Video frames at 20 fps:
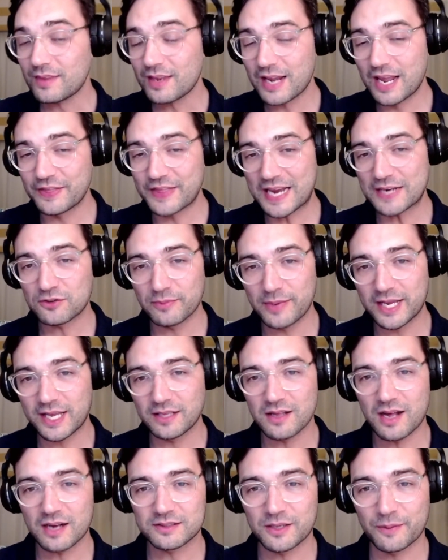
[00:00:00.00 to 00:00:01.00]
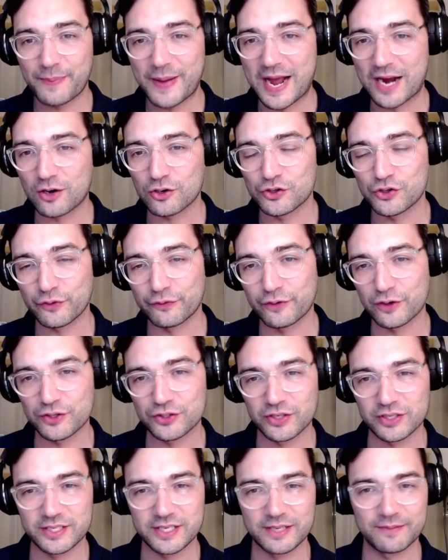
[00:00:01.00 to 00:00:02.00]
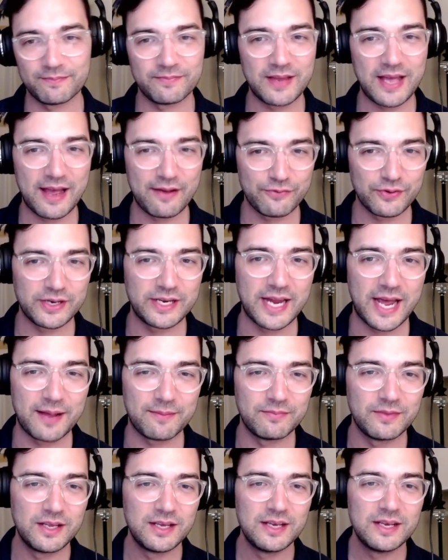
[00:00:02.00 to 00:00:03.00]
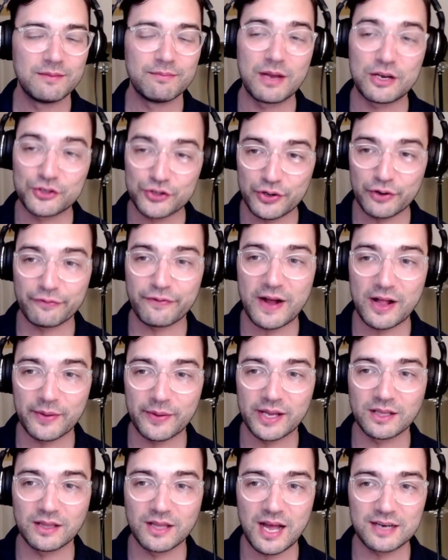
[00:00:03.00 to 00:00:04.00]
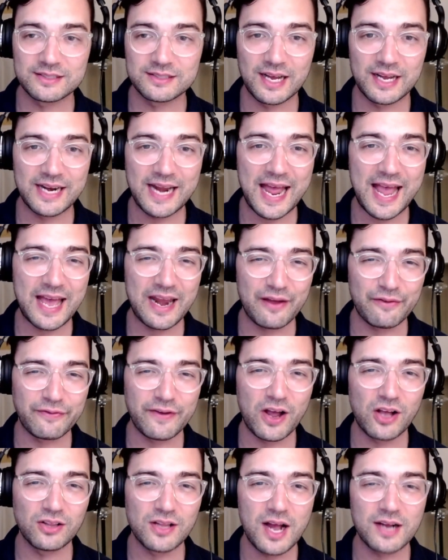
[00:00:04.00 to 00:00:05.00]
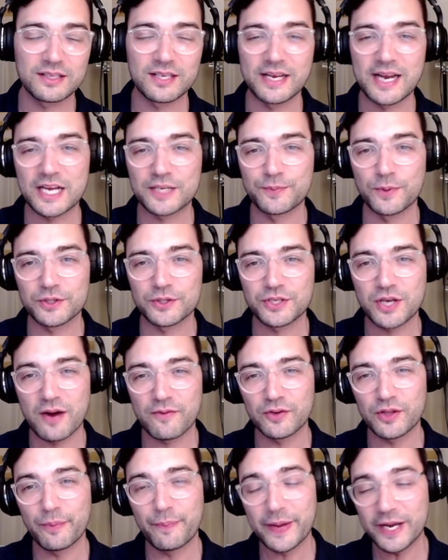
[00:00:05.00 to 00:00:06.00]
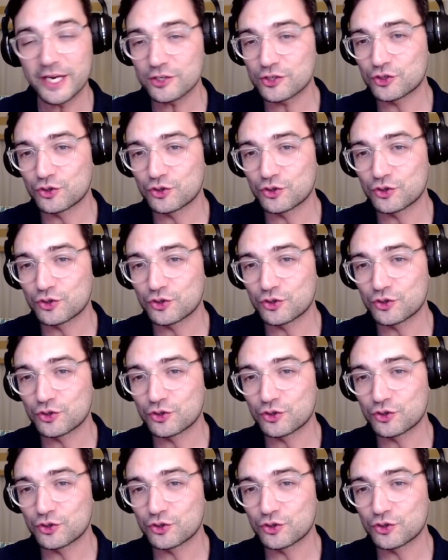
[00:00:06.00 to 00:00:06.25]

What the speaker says: And thanks for making Locked On Packers your first listen every day. Make sure you're following Locked On NFL, Locked On Experts, covering the biggest